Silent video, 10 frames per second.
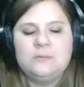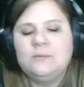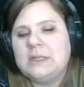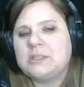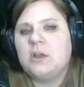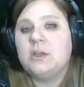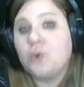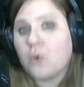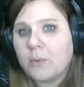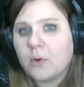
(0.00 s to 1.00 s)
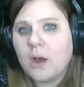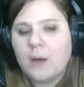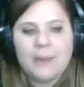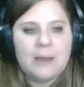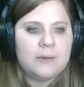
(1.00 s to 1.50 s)
let's call it normal
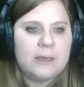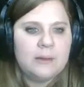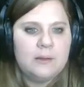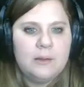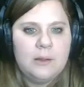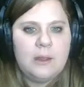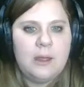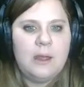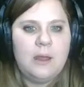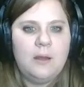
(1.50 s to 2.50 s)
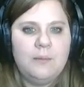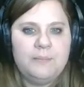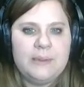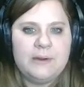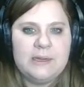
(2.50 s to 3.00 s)
compounding,
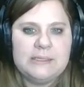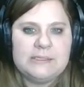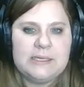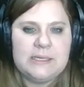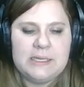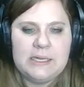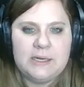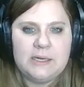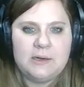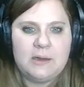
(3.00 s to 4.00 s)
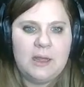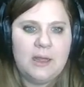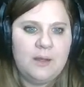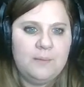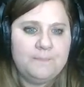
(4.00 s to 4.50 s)
periods in a year.
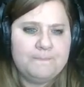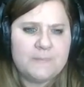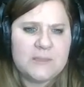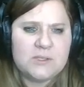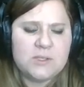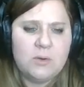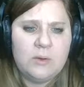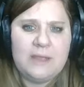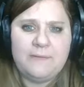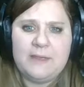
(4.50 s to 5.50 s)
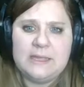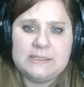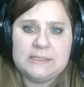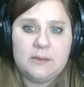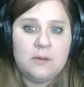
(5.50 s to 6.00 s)
So if
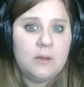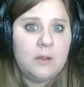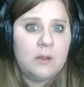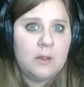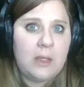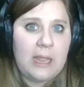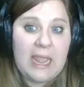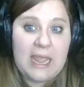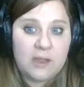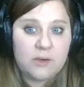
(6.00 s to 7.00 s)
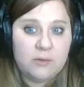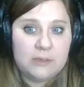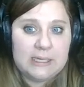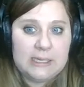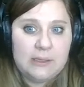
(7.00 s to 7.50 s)
it's
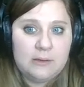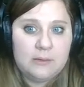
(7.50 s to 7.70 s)
annually,